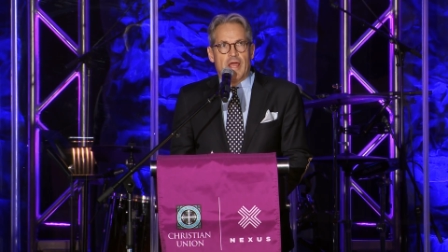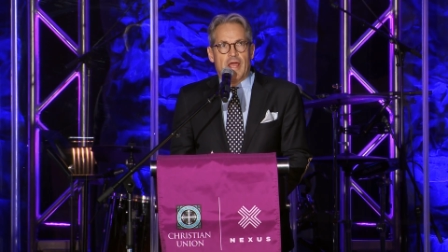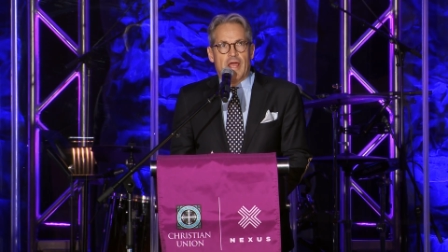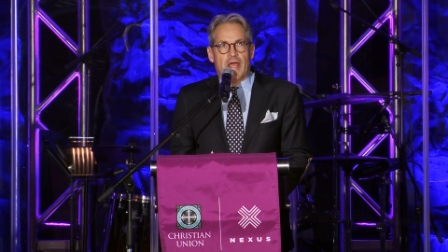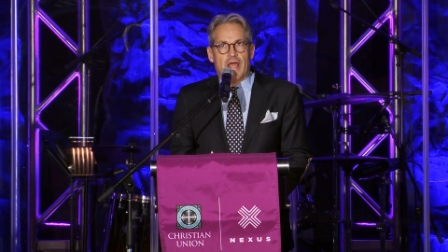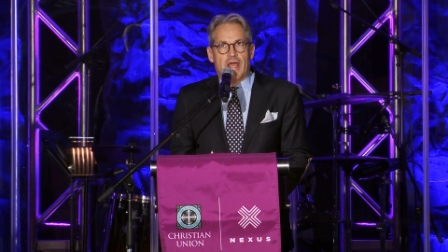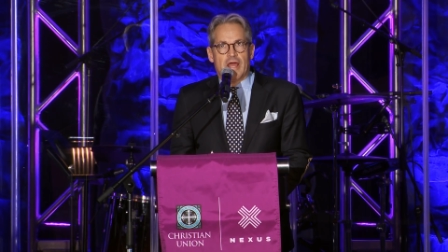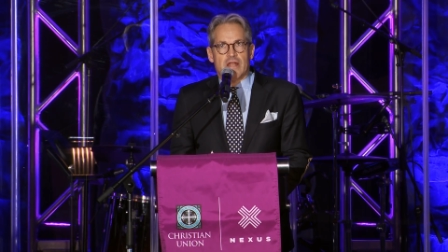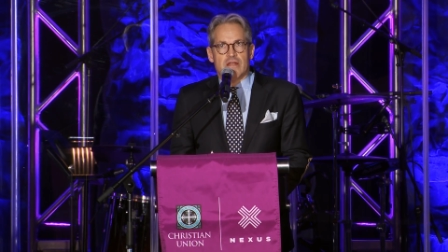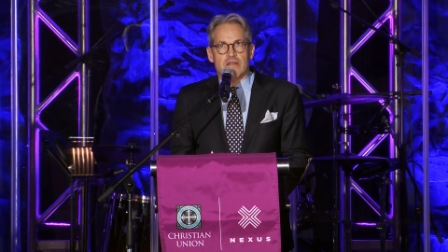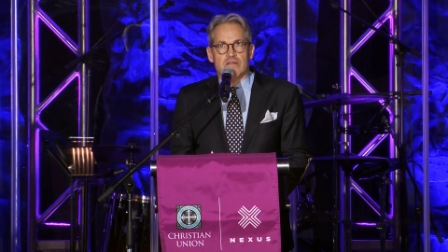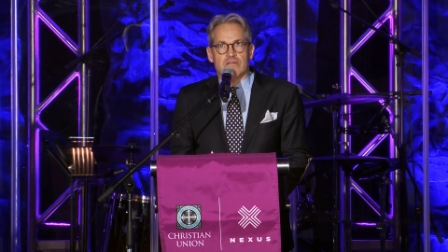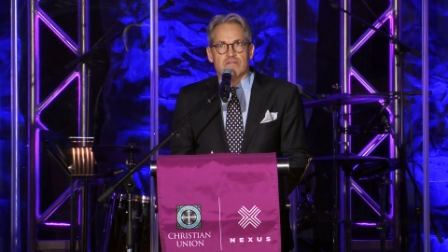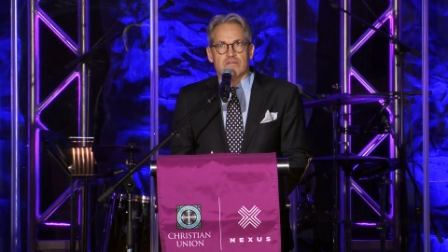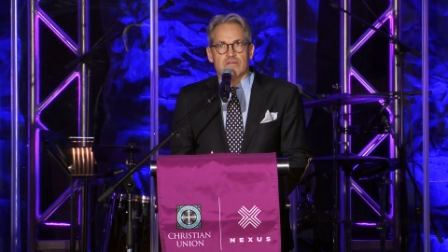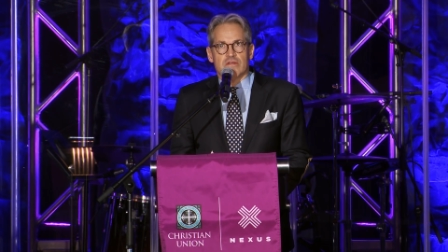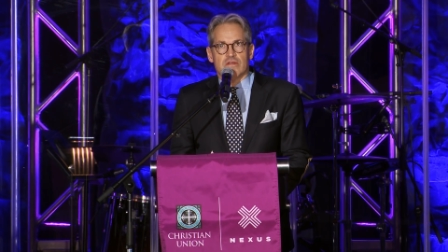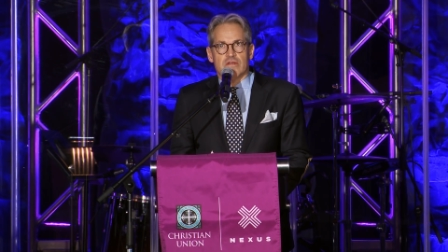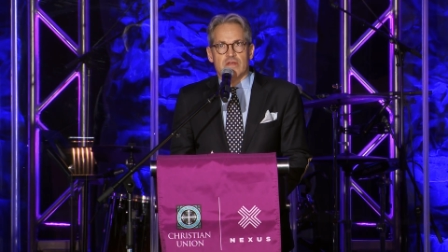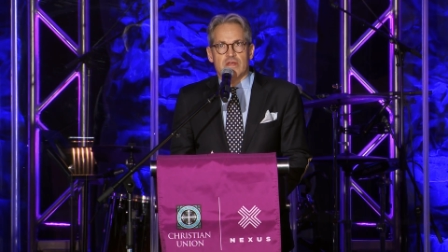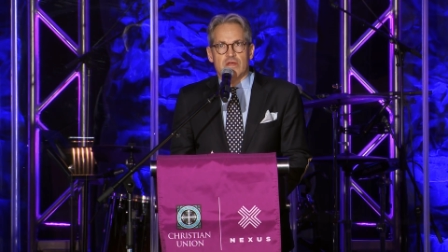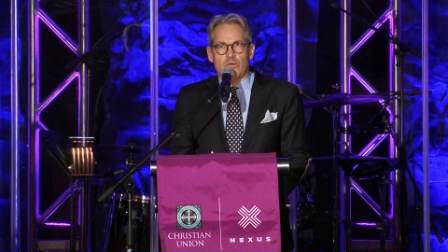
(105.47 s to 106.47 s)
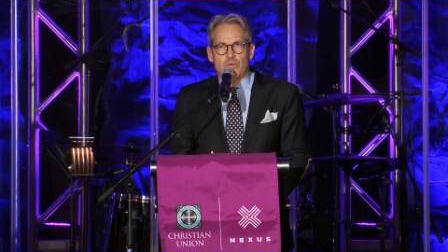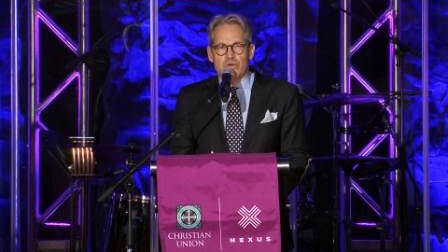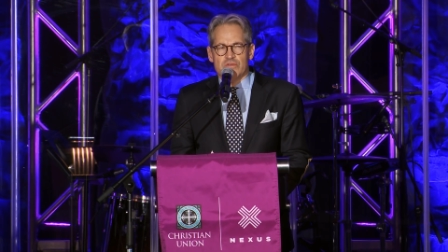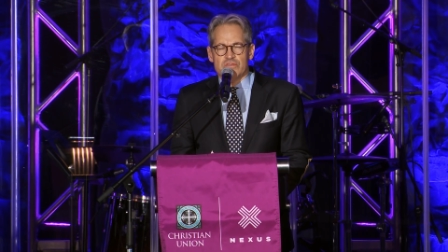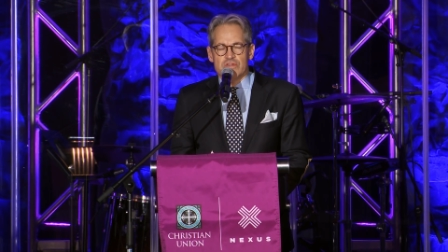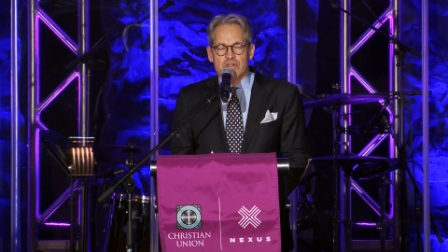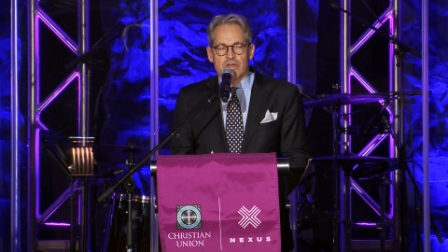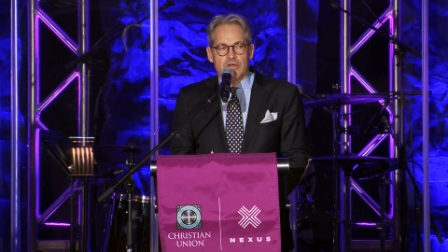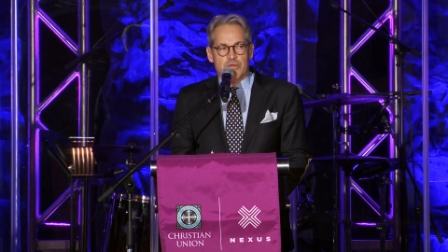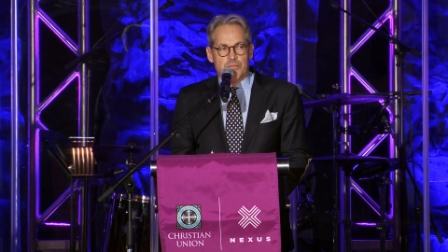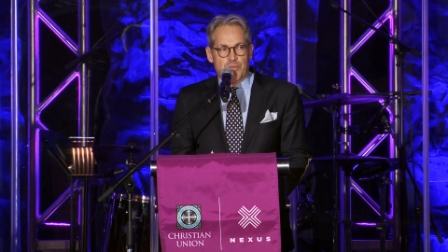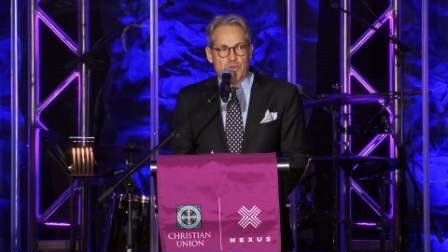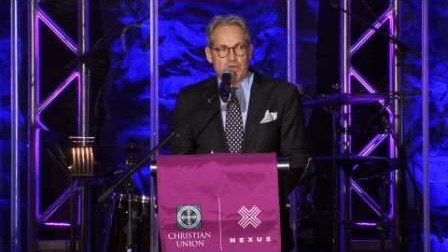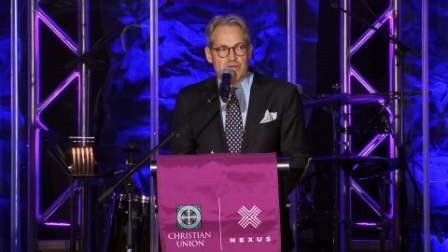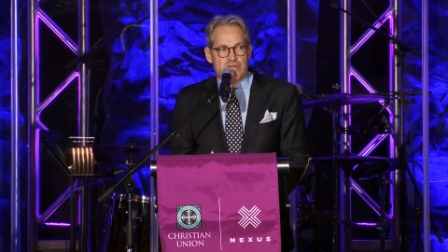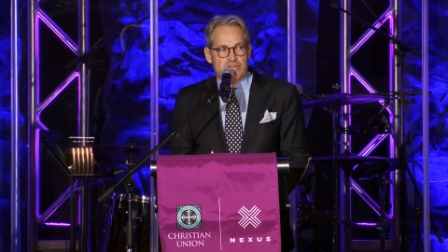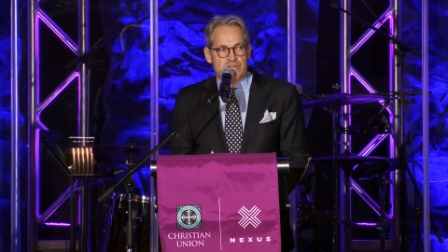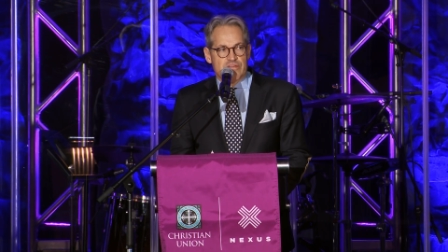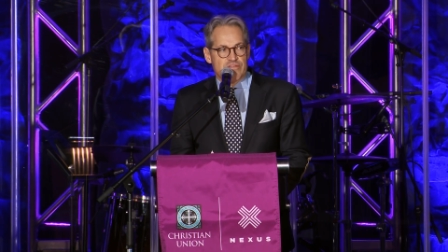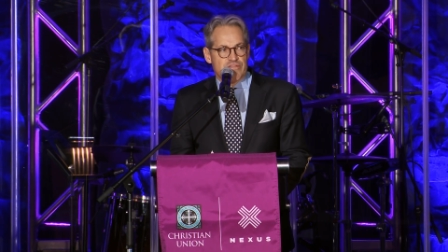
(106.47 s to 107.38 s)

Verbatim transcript: and it wasn't a good place